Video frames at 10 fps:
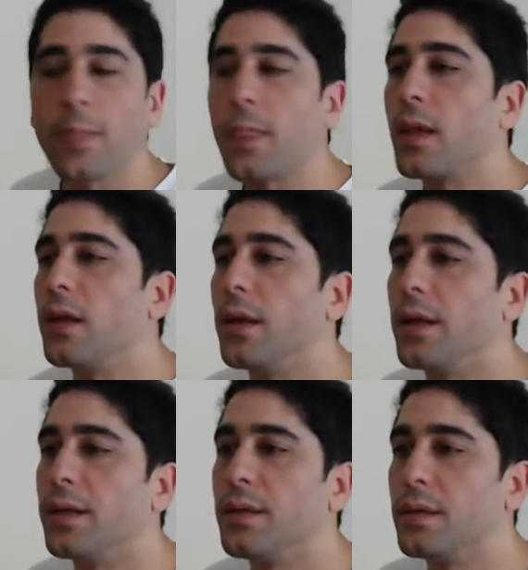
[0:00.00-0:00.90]
Alright,
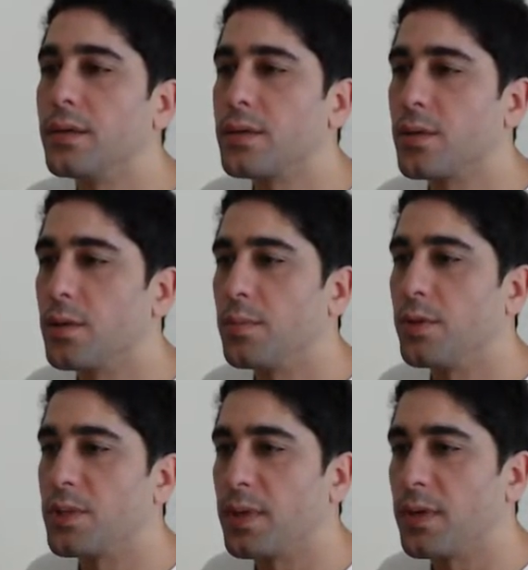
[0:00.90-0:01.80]
let's go to
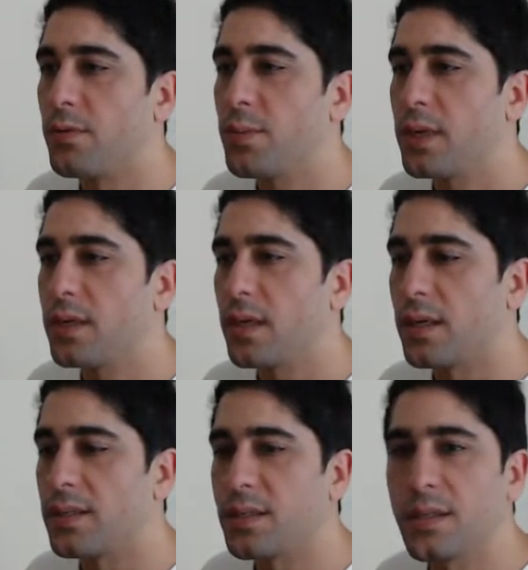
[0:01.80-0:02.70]
multiplayer robot, hot
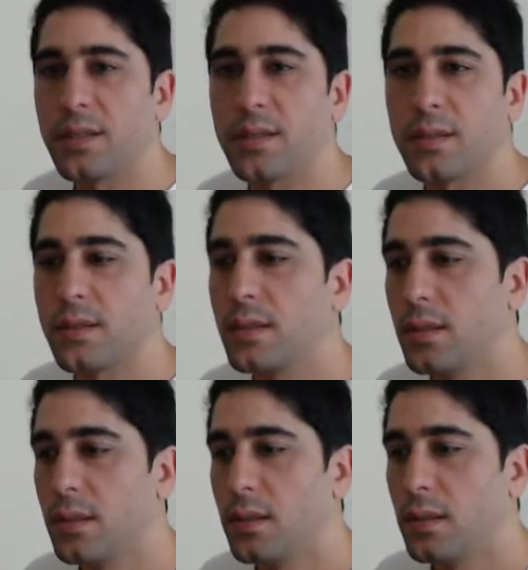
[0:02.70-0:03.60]
seat.
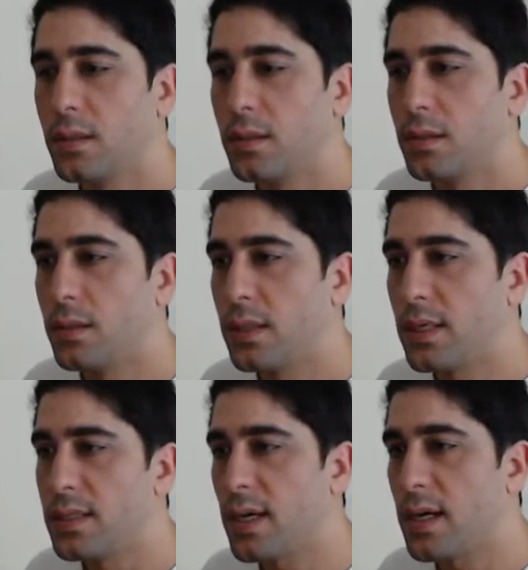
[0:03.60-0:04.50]

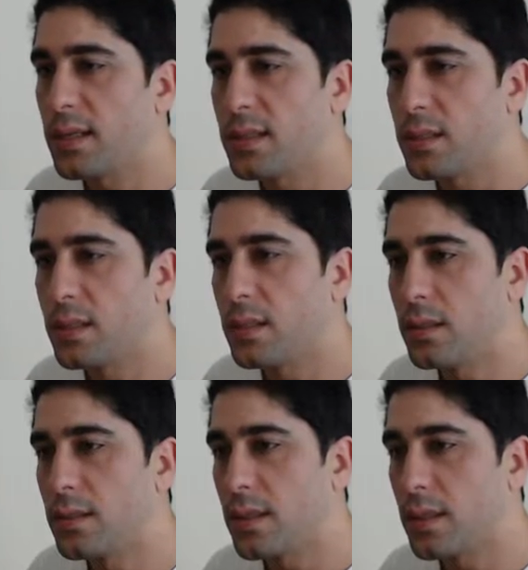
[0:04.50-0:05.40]
It's the hot seat,
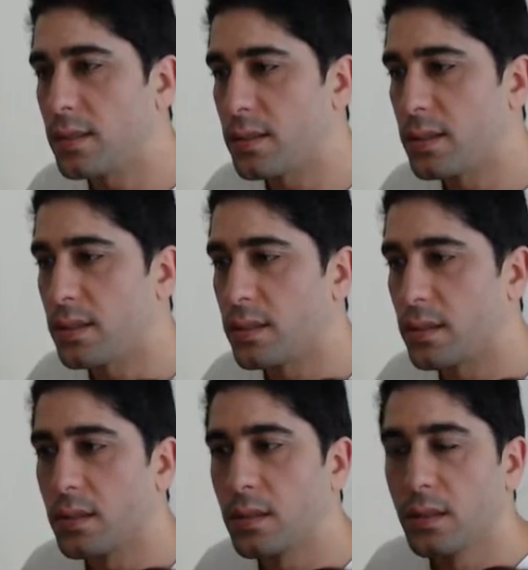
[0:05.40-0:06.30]
it's the hot seat.
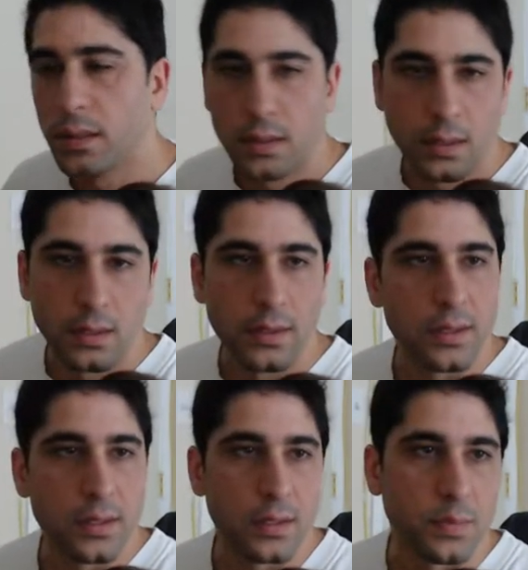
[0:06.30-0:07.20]

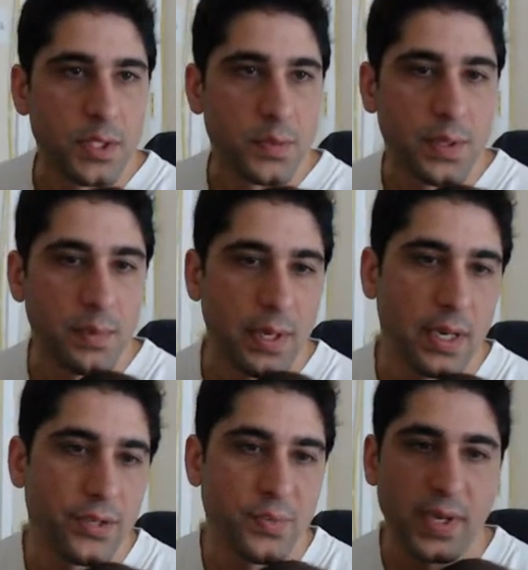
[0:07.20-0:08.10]
This must be my
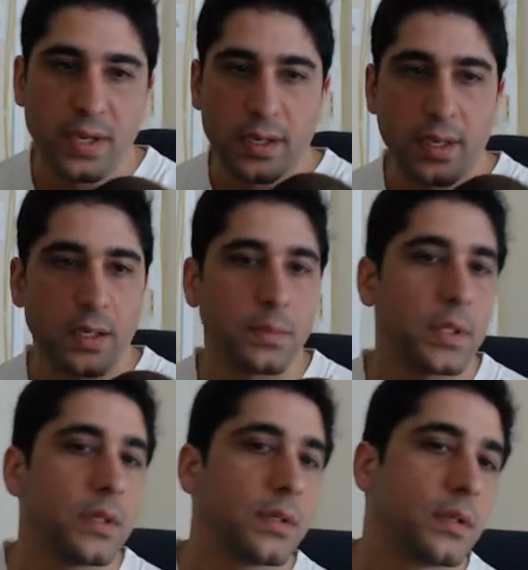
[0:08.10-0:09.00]
Japan game
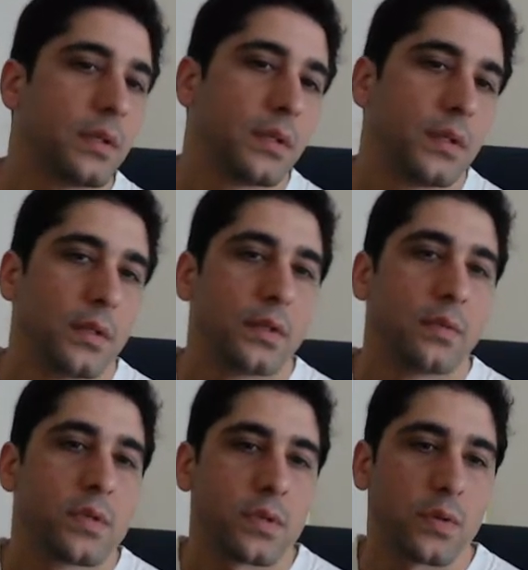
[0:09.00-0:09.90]

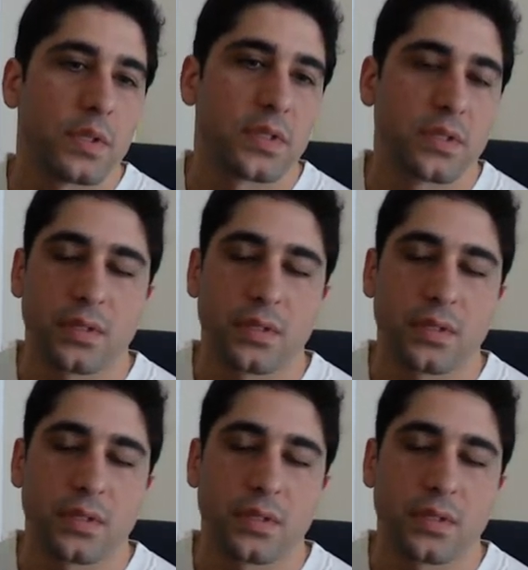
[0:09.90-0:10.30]
is always